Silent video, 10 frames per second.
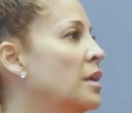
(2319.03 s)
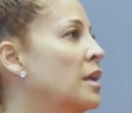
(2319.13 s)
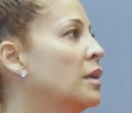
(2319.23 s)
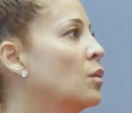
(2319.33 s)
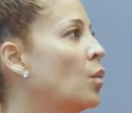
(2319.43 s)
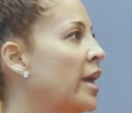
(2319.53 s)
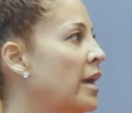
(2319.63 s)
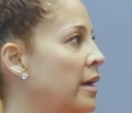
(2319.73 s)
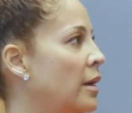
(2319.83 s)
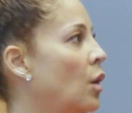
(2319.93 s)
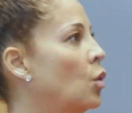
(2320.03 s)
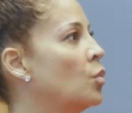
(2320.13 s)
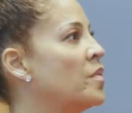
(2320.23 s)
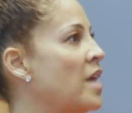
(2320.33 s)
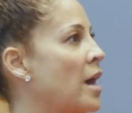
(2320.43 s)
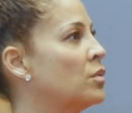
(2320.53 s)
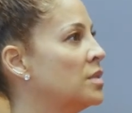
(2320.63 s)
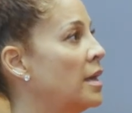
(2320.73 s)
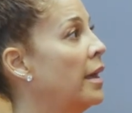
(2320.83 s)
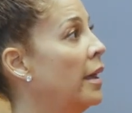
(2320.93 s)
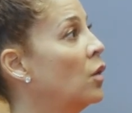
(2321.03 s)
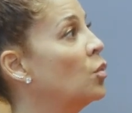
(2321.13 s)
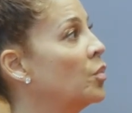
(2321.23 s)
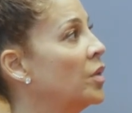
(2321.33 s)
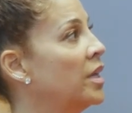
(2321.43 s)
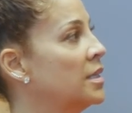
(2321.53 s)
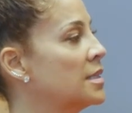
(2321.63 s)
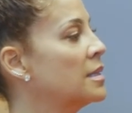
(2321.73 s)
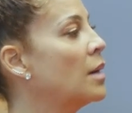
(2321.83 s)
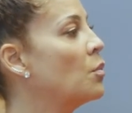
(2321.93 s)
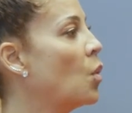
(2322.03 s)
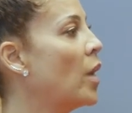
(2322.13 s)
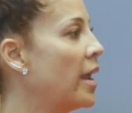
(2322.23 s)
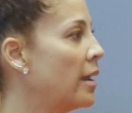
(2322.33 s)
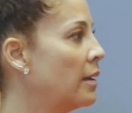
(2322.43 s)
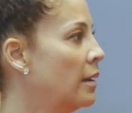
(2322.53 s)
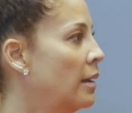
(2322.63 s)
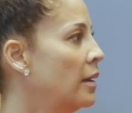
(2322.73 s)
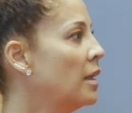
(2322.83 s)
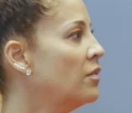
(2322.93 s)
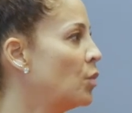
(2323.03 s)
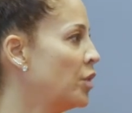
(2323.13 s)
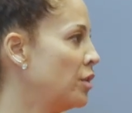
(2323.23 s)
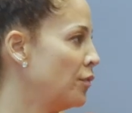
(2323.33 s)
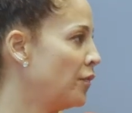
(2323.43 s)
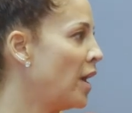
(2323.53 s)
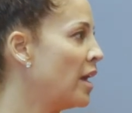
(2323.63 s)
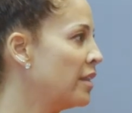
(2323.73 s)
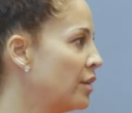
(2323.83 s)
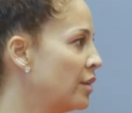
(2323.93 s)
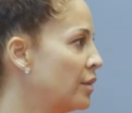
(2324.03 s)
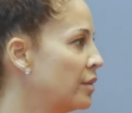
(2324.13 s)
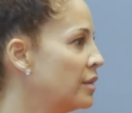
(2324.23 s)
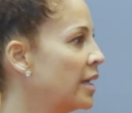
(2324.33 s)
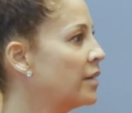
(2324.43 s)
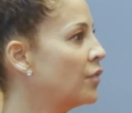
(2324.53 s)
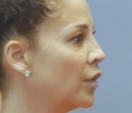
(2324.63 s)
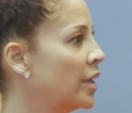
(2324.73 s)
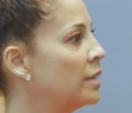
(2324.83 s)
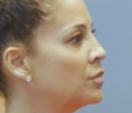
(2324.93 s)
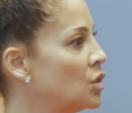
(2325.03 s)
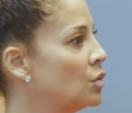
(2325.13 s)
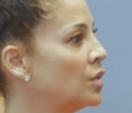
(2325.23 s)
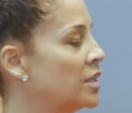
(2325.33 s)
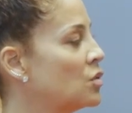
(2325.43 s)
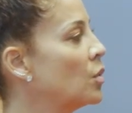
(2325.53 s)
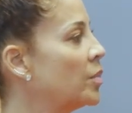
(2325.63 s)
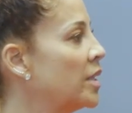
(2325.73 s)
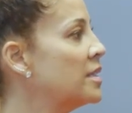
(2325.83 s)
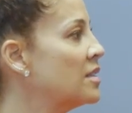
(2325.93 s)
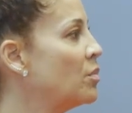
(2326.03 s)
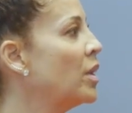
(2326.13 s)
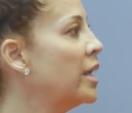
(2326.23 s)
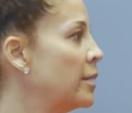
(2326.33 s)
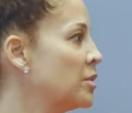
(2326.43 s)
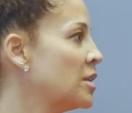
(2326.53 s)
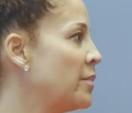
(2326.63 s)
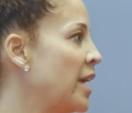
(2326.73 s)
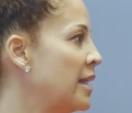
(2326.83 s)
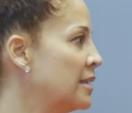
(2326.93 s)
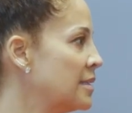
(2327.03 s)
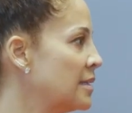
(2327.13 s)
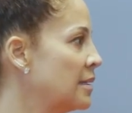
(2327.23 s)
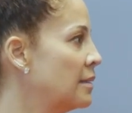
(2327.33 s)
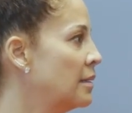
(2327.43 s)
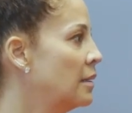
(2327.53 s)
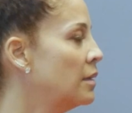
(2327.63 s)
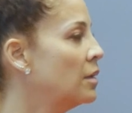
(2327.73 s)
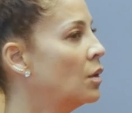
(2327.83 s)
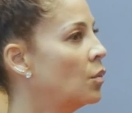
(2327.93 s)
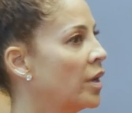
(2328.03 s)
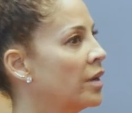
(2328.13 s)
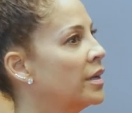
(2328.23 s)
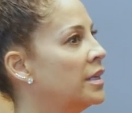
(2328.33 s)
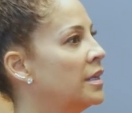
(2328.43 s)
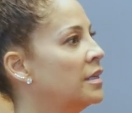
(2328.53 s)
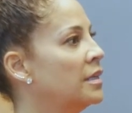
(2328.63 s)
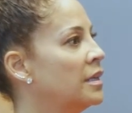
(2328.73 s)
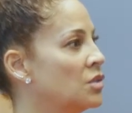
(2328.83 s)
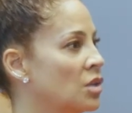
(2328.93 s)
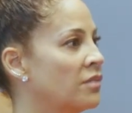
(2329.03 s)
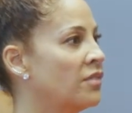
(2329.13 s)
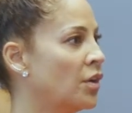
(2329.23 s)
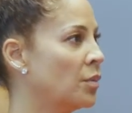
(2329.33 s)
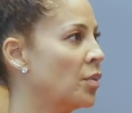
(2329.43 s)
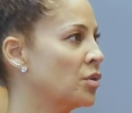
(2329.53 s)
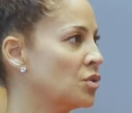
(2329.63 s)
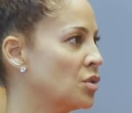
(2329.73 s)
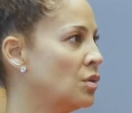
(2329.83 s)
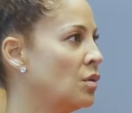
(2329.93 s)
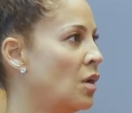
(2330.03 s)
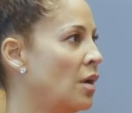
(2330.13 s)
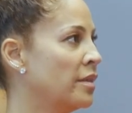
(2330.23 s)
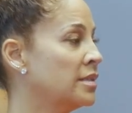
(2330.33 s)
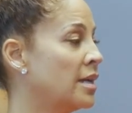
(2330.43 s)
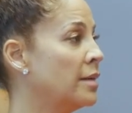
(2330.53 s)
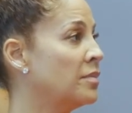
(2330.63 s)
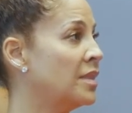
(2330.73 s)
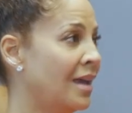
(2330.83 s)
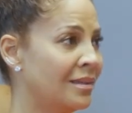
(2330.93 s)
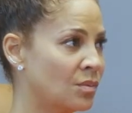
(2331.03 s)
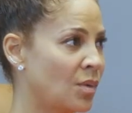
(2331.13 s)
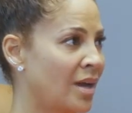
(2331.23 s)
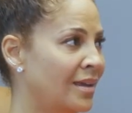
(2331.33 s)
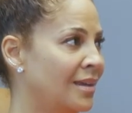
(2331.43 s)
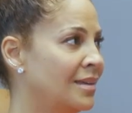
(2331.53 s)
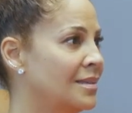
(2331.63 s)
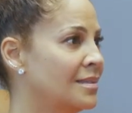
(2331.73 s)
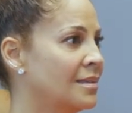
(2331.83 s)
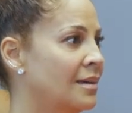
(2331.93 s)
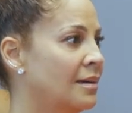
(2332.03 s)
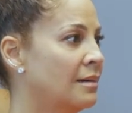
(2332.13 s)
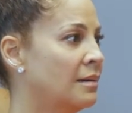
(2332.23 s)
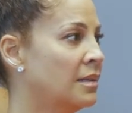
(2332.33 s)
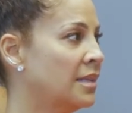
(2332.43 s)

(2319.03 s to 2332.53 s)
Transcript: in a way, I hope that was a help in some way, even with your father like for him to get to a place of being able to balance it. Yeah. You know, where it, he took it very personal all the time. That's why he's uh, a